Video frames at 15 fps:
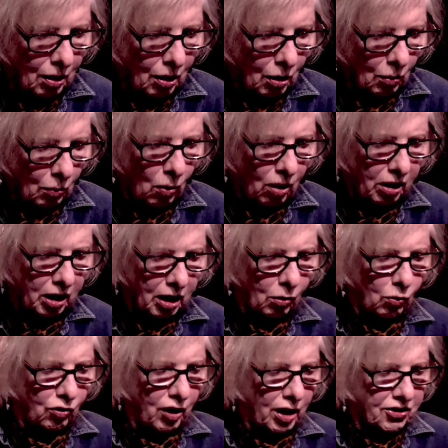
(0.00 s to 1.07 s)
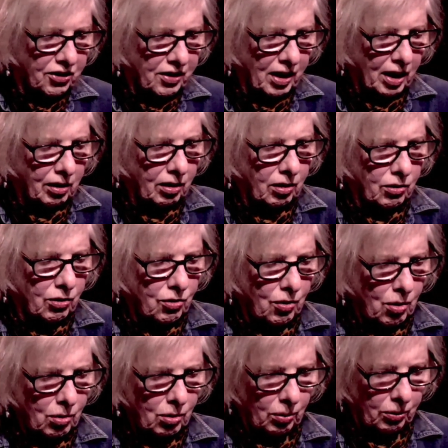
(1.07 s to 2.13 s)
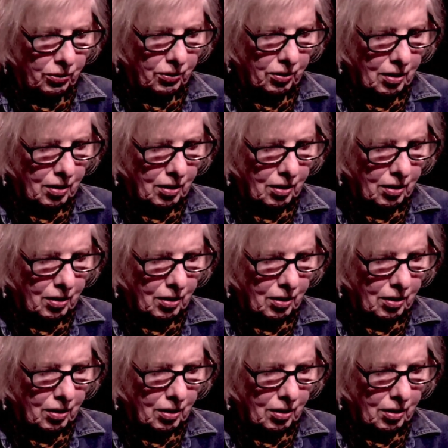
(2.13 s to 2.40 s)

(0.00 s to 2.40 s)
walking rigid and controlled,